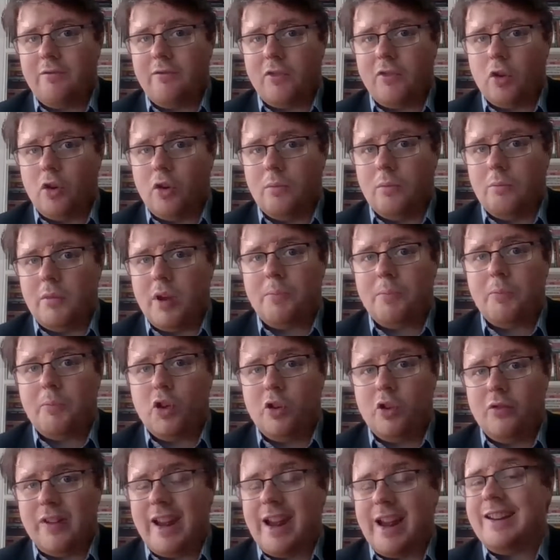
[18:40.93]
from
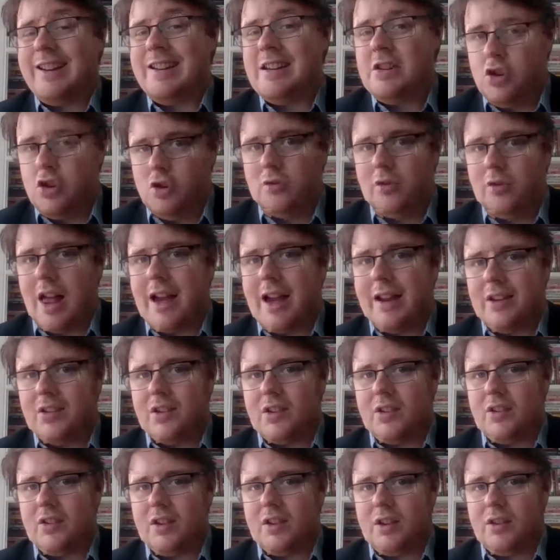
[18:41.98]
approving any new
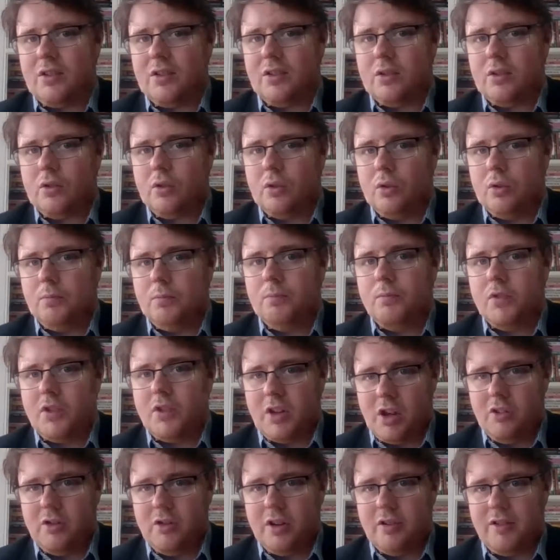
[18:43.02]
licenses to
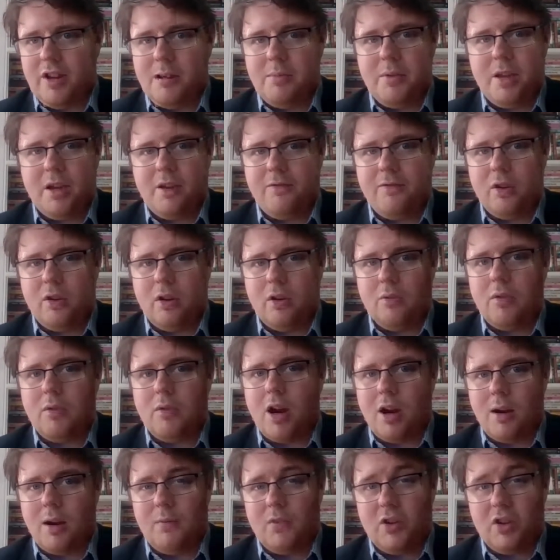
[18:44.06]
Saudi Arabia for
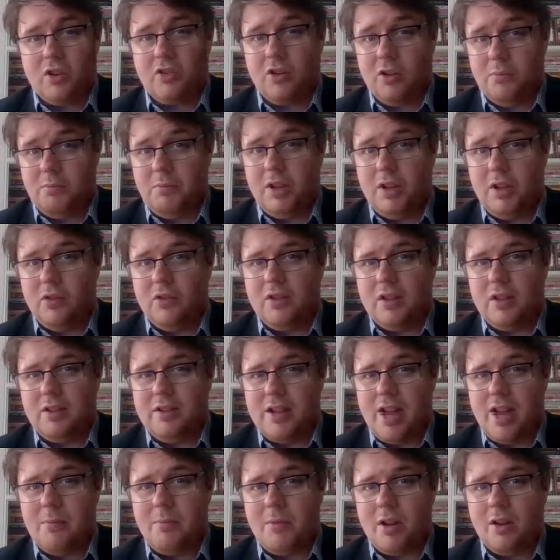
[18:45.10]
arms which could be used in
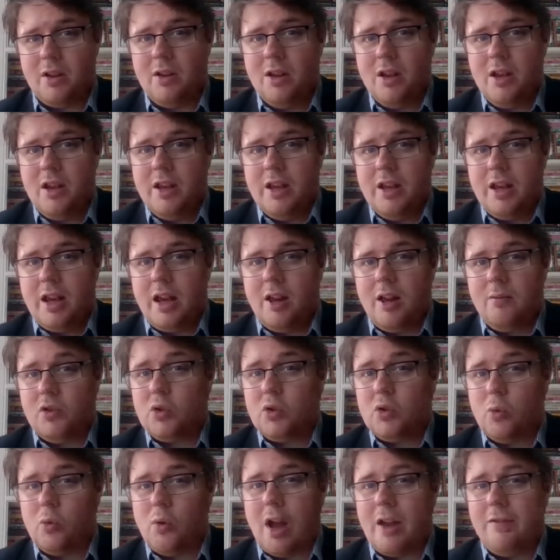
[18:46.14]
Yemen. And um,
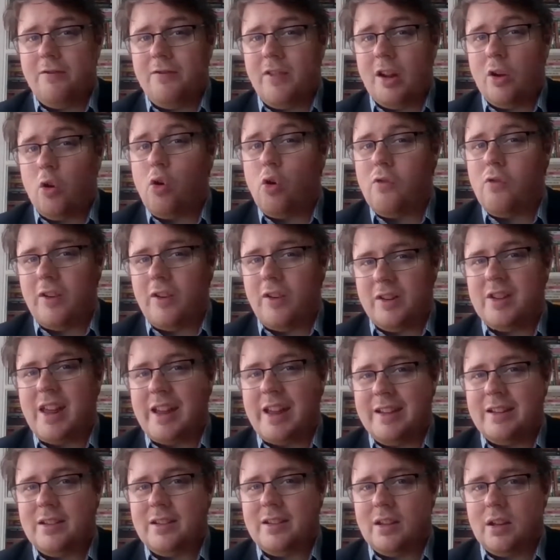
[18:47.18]
so I think
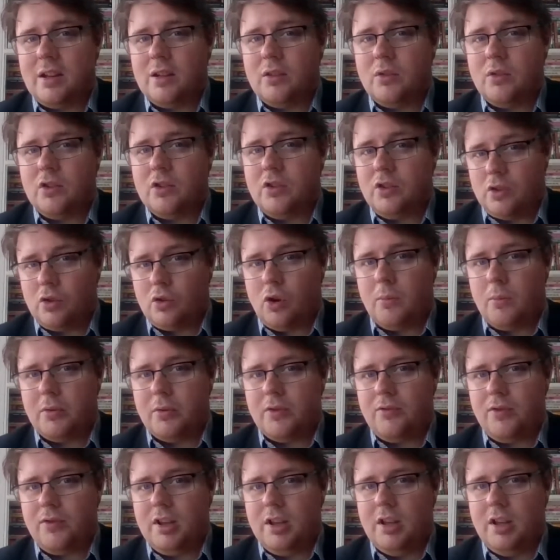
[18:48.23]
overnight it
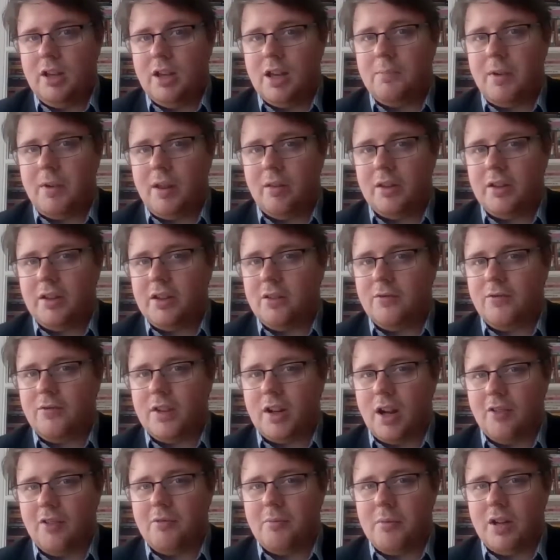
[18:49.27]
stopped the ability of the
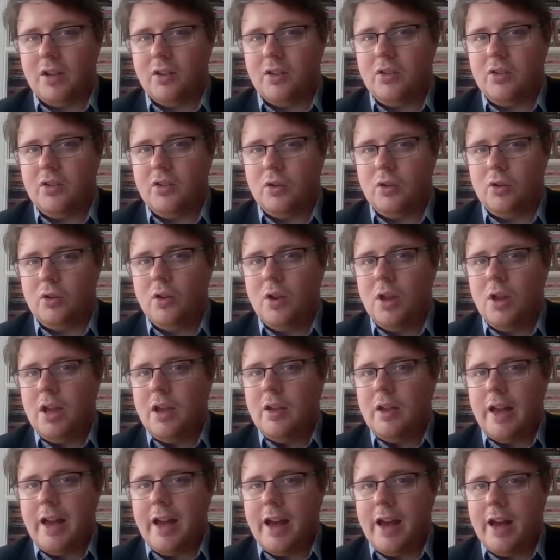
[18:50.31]
government to
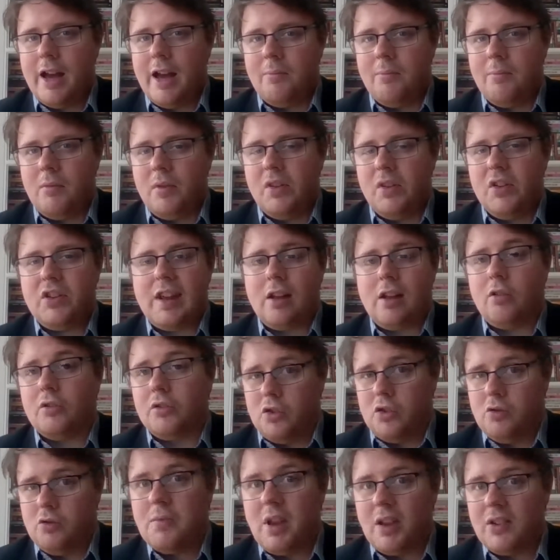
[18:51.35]
um, sell
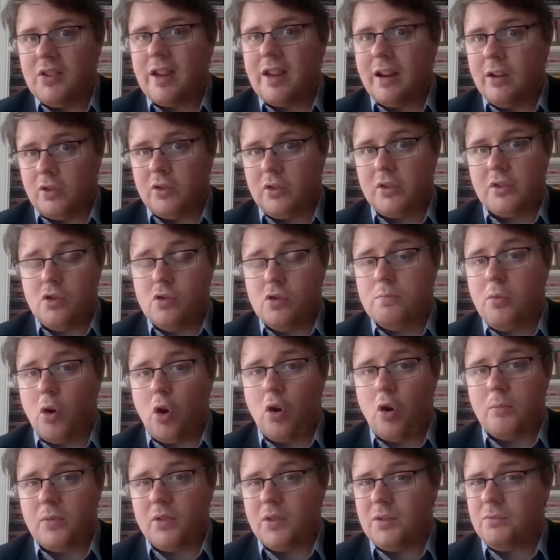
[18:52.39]
new missiles and new
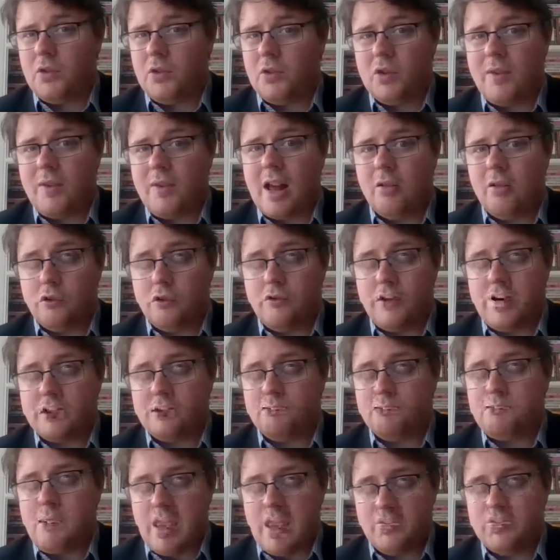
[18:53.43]
bombs. And so that will have had a
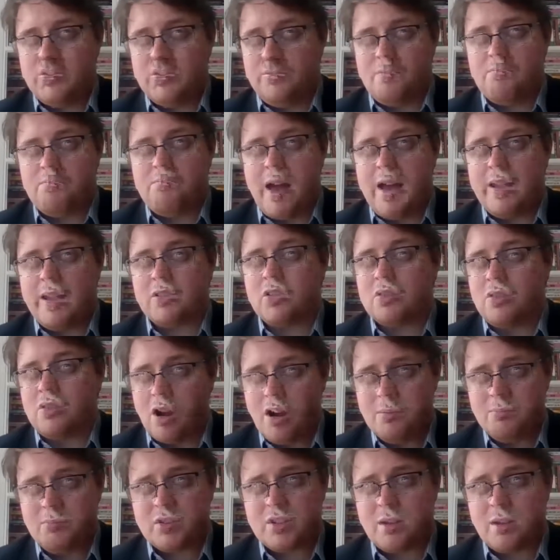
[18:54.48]
massive impact on
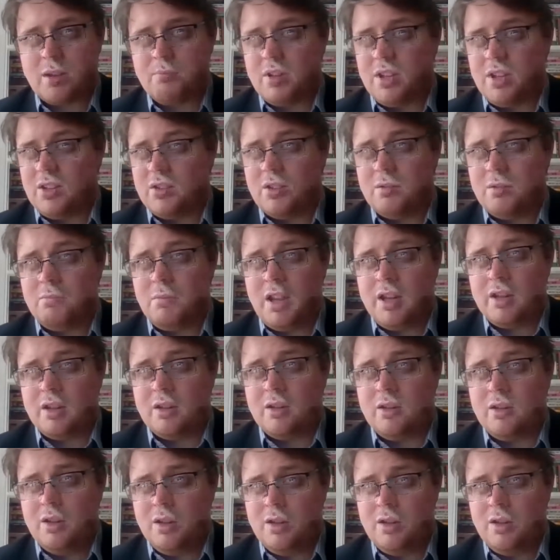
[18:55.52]
arms companies and made it